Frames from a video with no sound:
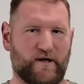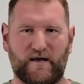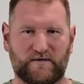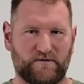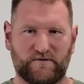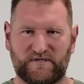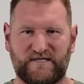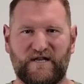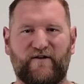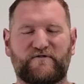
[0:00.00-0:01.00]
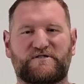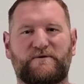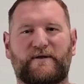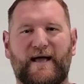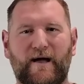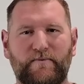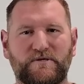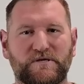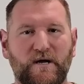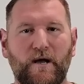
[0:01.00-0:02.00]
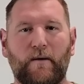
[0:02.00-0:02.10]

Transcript: kind of stuff to see what happens.